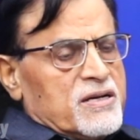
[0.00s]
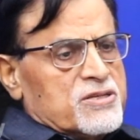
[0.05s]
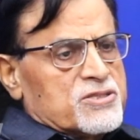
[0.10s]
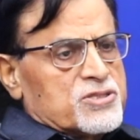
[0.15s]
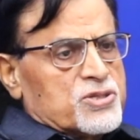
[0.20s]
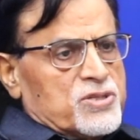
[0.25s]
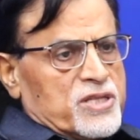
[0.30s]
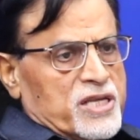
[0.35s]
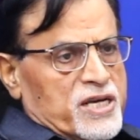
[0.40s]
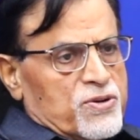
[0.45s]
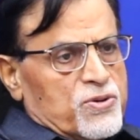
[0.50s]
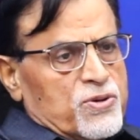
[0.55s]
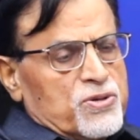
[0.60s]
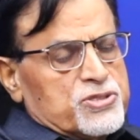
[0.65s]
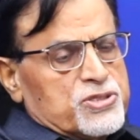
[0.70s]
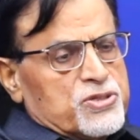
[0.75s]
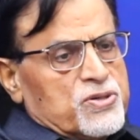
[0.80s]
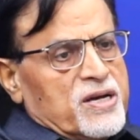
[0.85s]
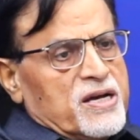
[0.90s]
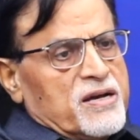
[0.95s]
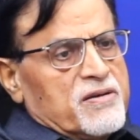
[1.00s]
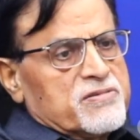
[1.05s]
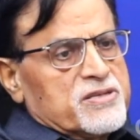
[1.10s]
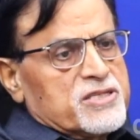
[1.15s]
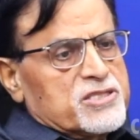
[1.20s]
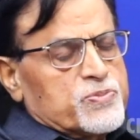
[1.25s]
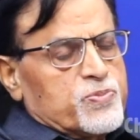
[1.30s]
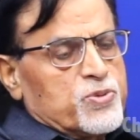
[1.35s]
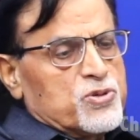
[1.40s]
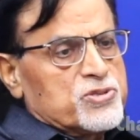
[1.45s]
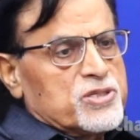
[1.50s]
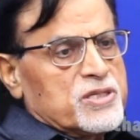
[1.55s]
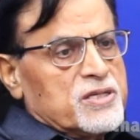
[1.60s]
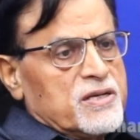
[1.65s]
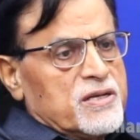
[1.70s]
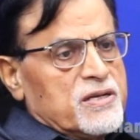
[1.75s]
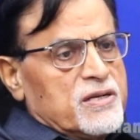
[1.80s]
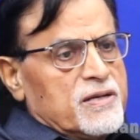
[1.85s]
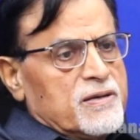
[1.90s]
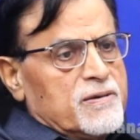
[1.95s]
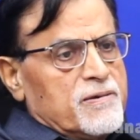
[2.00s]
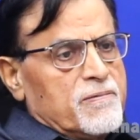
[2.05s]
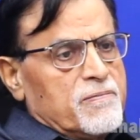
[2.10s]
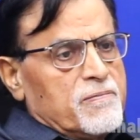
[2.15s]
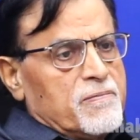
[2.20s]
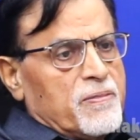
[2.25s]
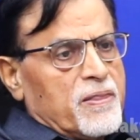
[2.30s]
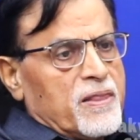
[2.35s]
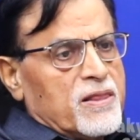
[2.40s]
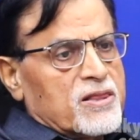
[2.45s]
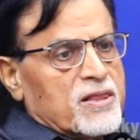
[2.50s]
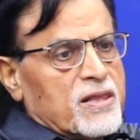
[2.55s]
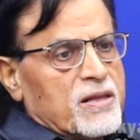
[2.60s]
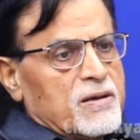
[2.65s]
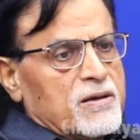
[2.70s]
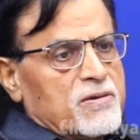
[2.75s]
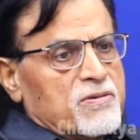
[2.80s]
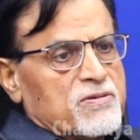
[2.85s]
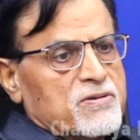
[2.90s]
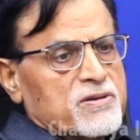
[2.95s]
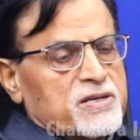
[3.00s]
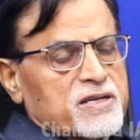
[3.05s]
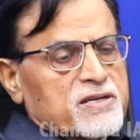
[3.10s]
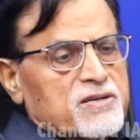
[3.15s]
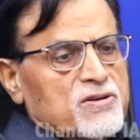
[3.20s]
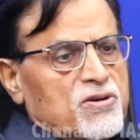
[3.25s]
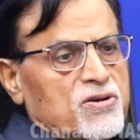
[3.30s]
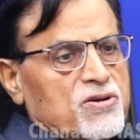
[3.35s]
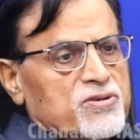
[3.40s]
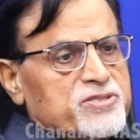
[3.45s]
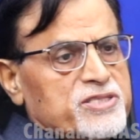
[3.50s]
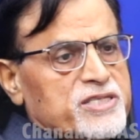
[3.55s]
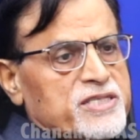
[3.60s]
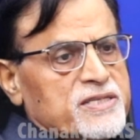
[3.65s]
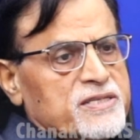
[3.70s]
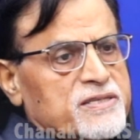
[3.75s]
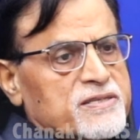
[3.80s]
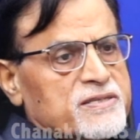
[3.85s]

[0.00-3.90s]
So they also have disposal technology.